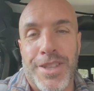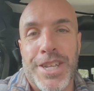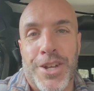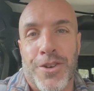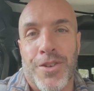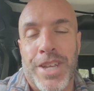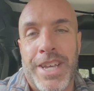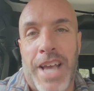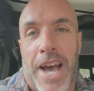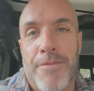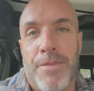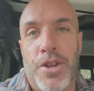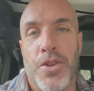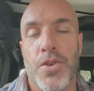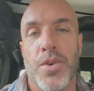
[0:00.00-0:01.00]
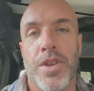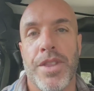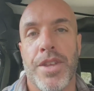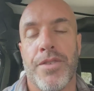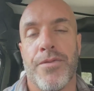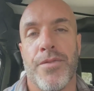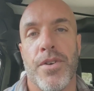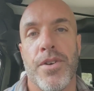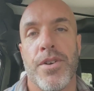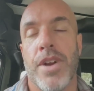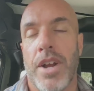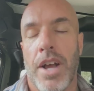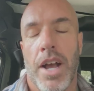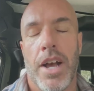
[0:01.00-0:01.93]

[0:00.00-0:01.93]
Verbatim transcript: Literally, I've been doing this for